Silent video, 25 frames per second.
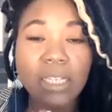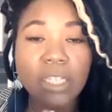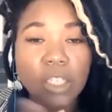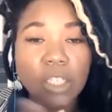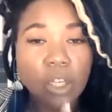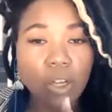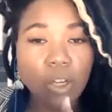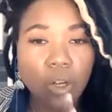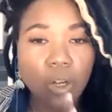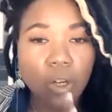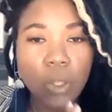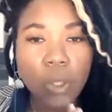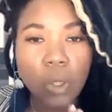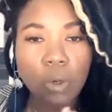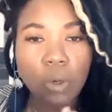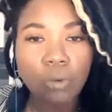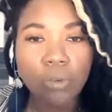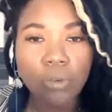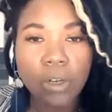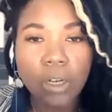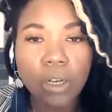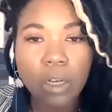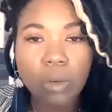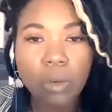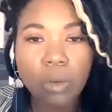
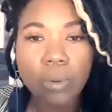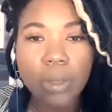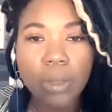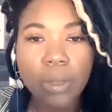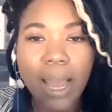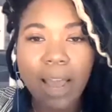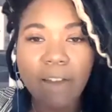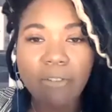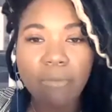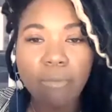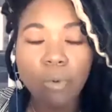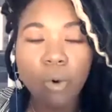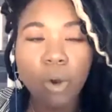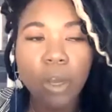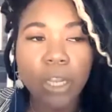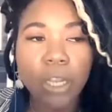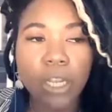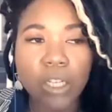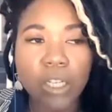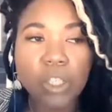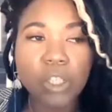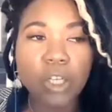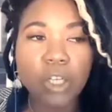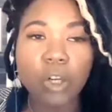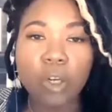turnover and we would have more
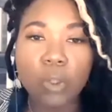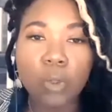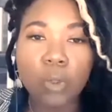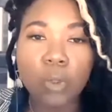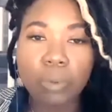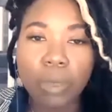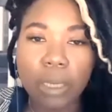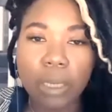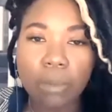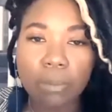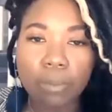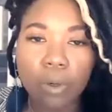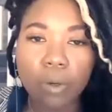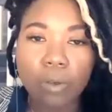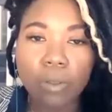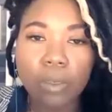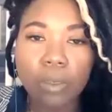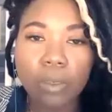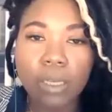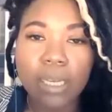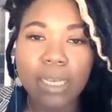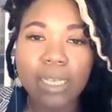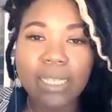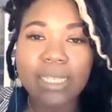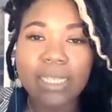internal people
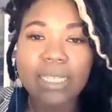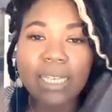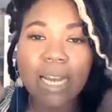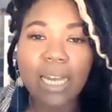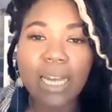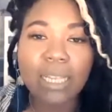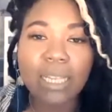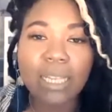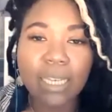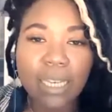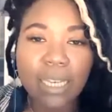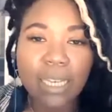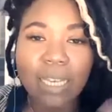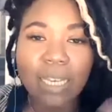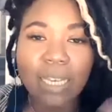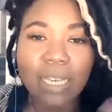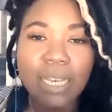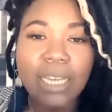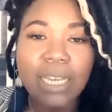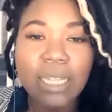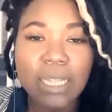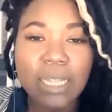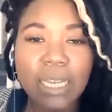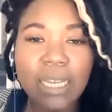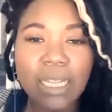excelling
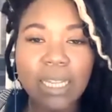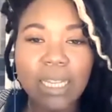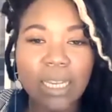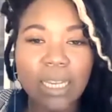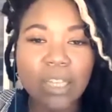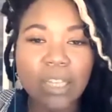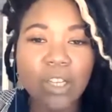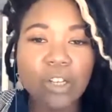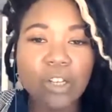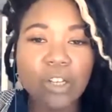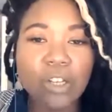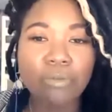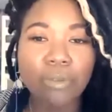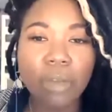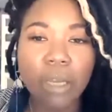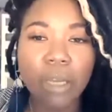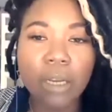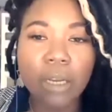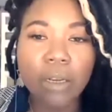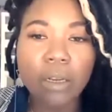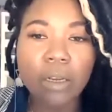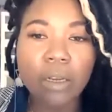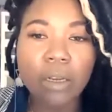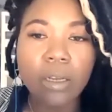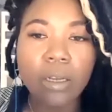and leading in a
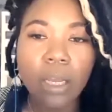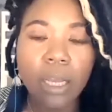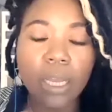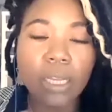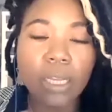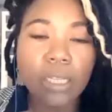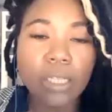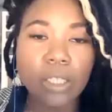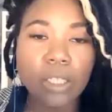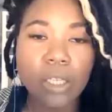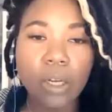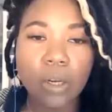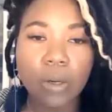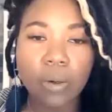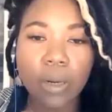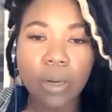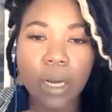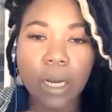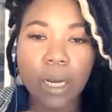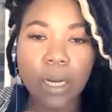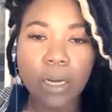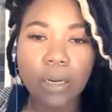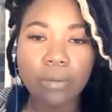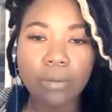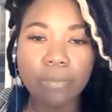career. And so,
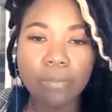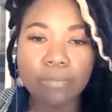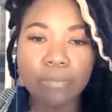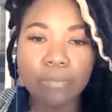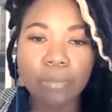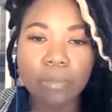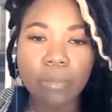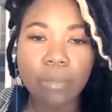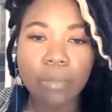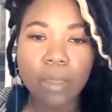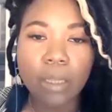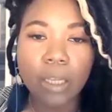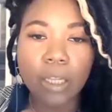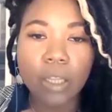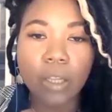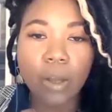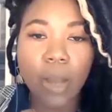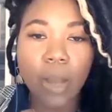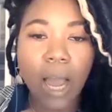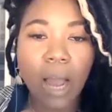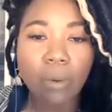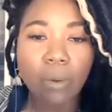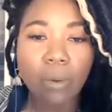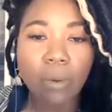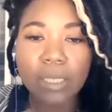
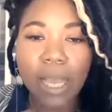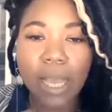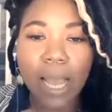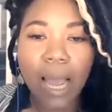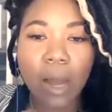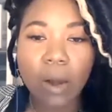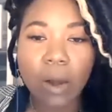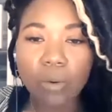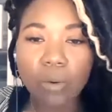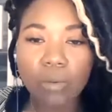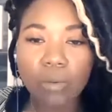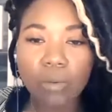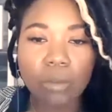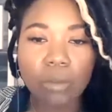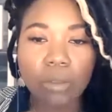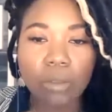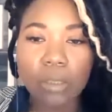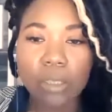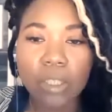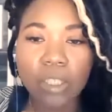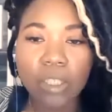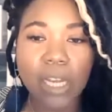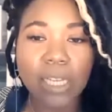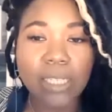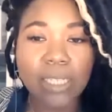I was
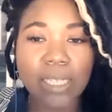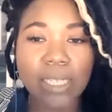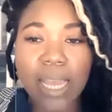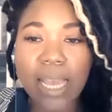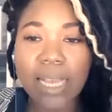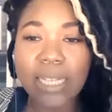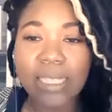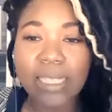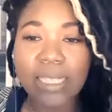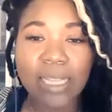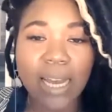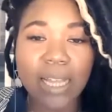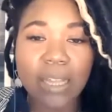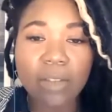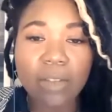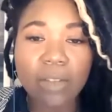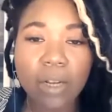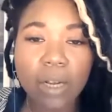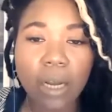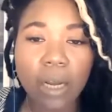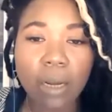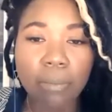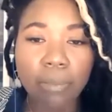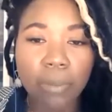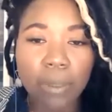just exit out of a
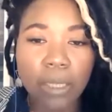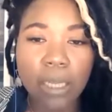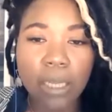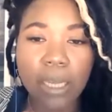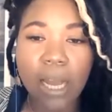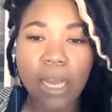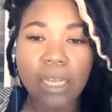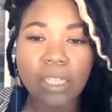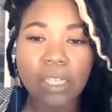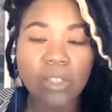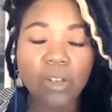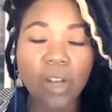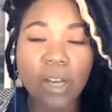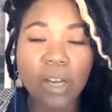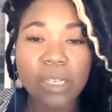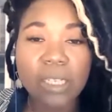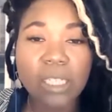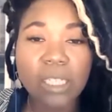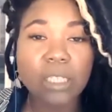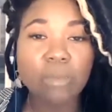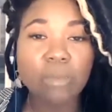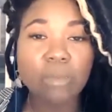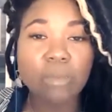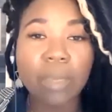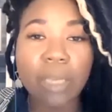company. I started
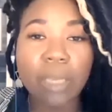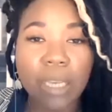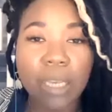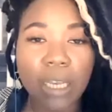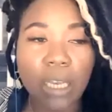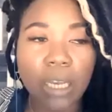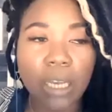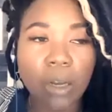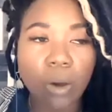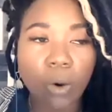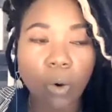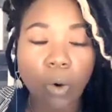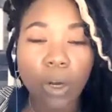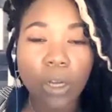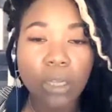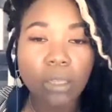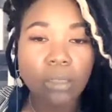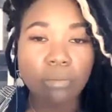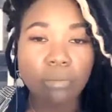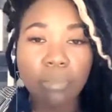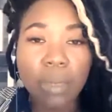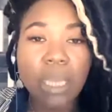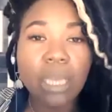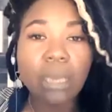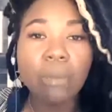speaking
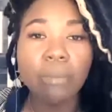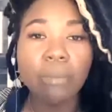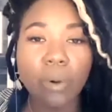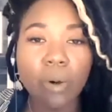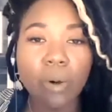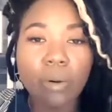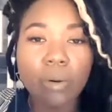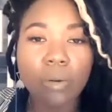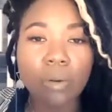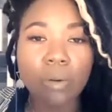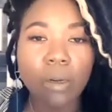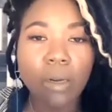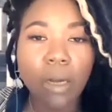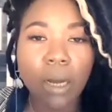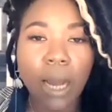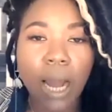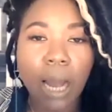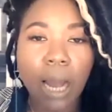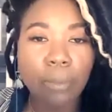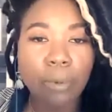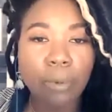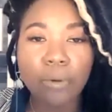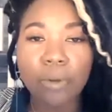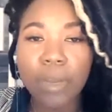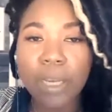on people
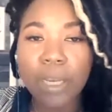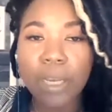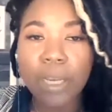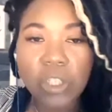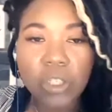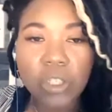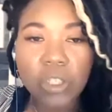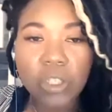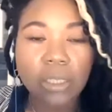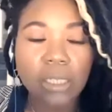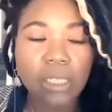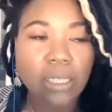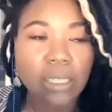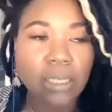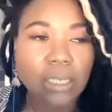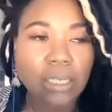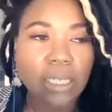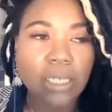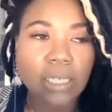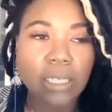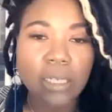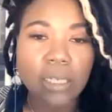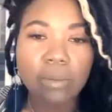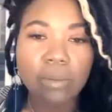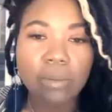operations and
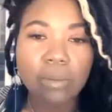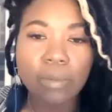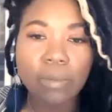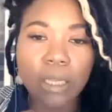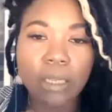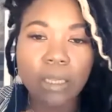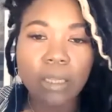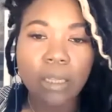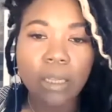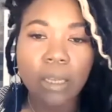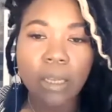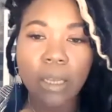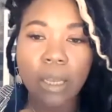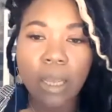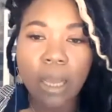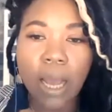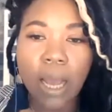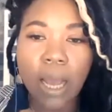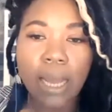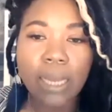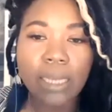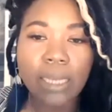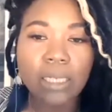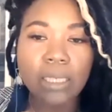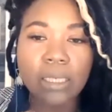systems, and
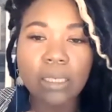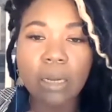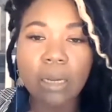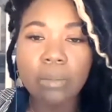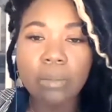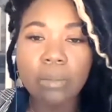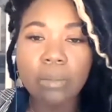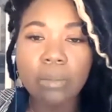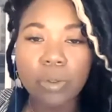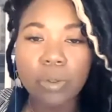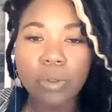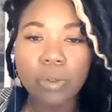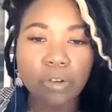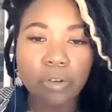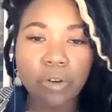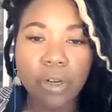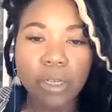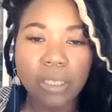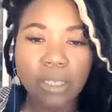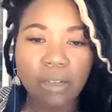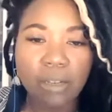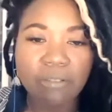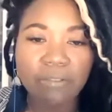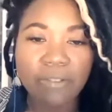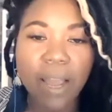I stumbled
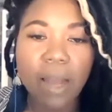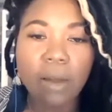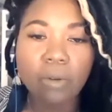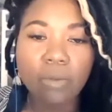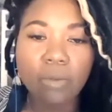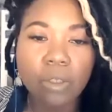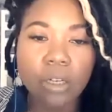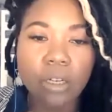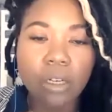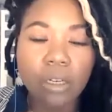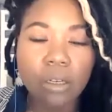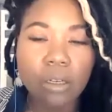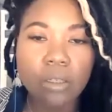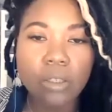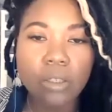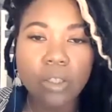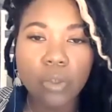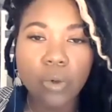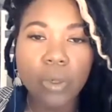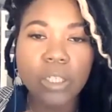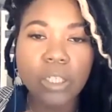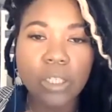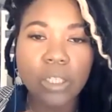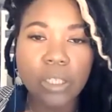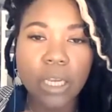across a founder,
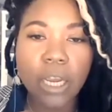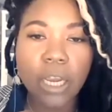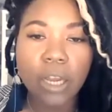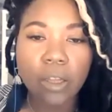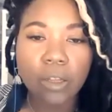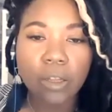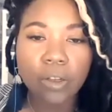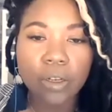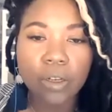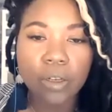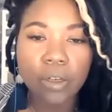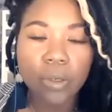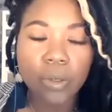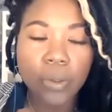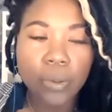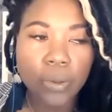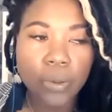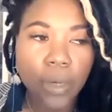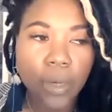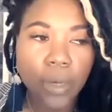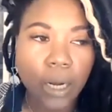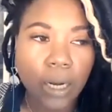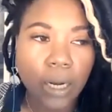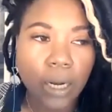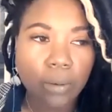George Taylor,
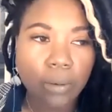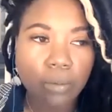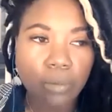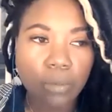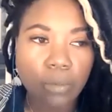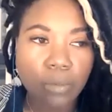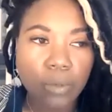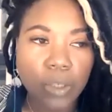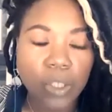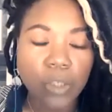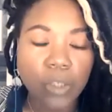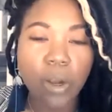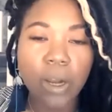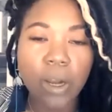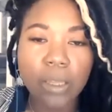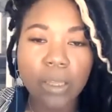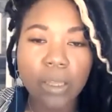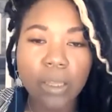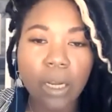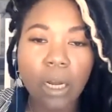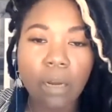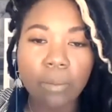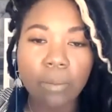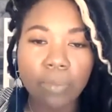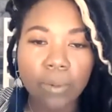who was starting a
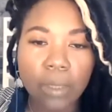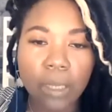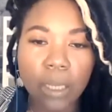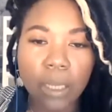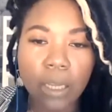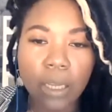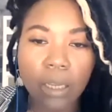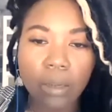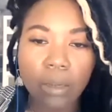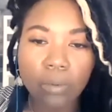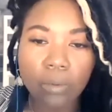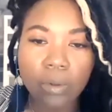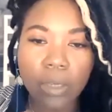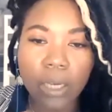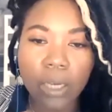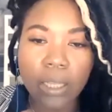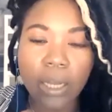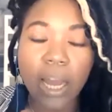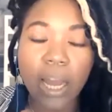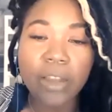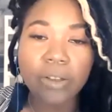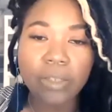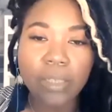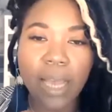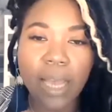company that
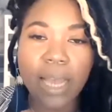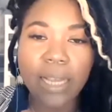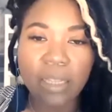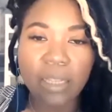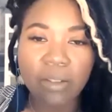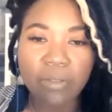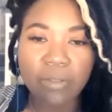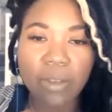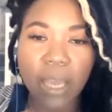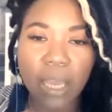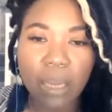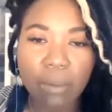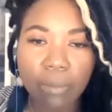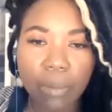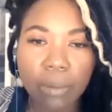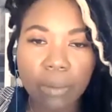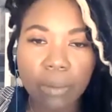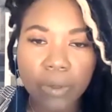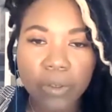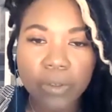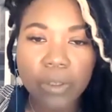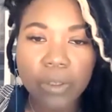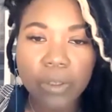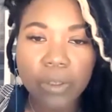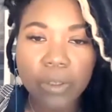hires active gang
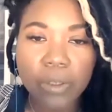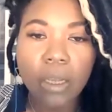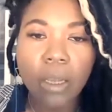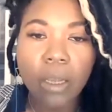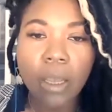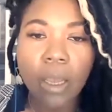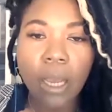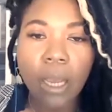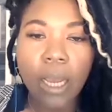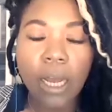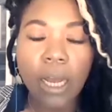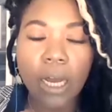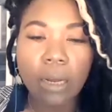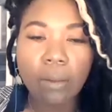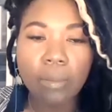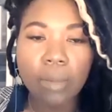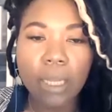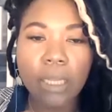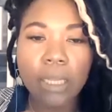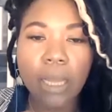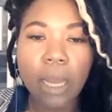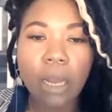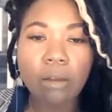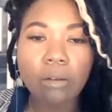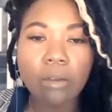members,
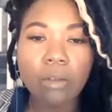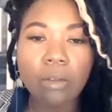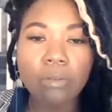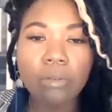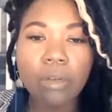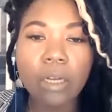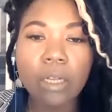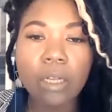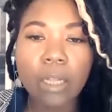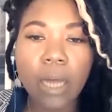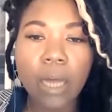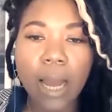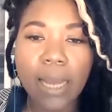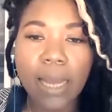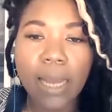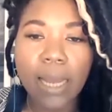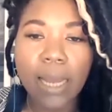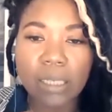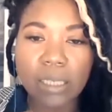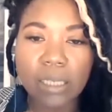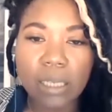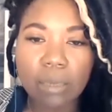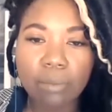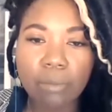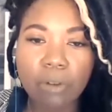and I realized
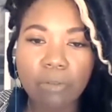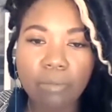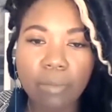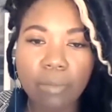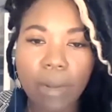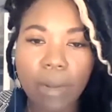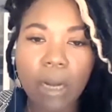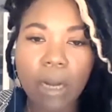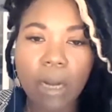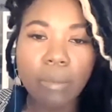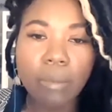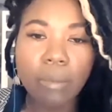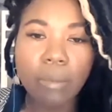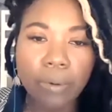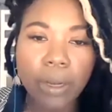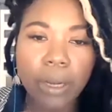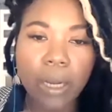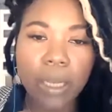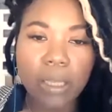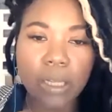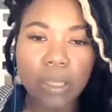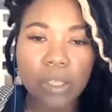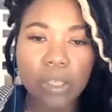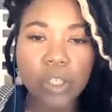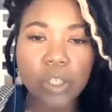that some of my
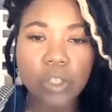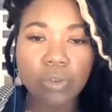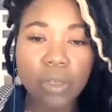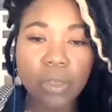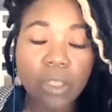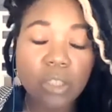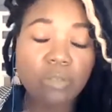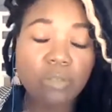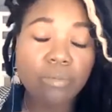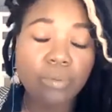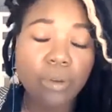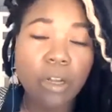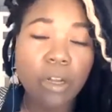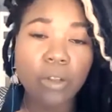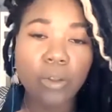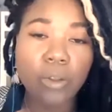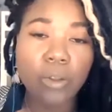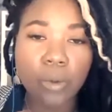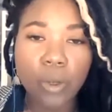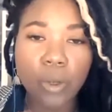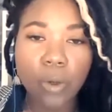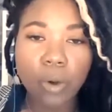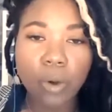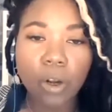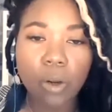upbringing in the streets of Brooklyn,
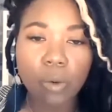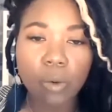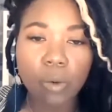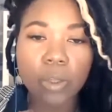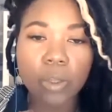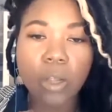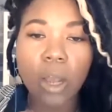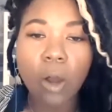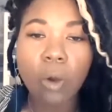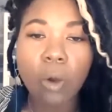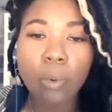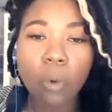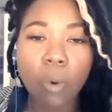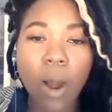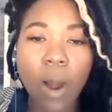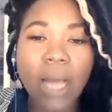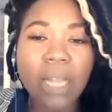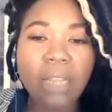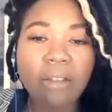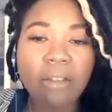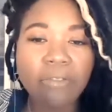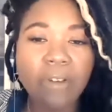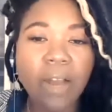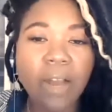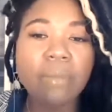New York would help
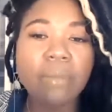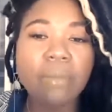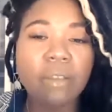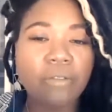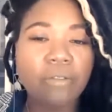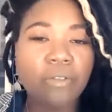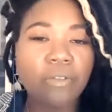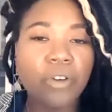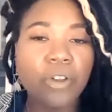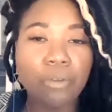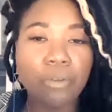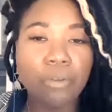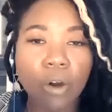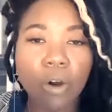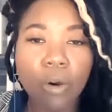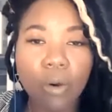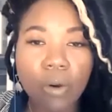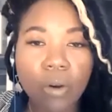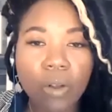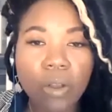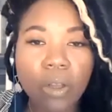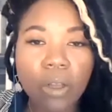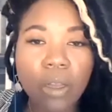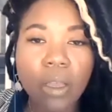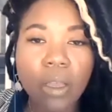qualify me for the
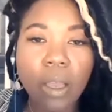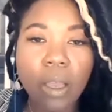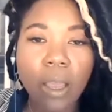role.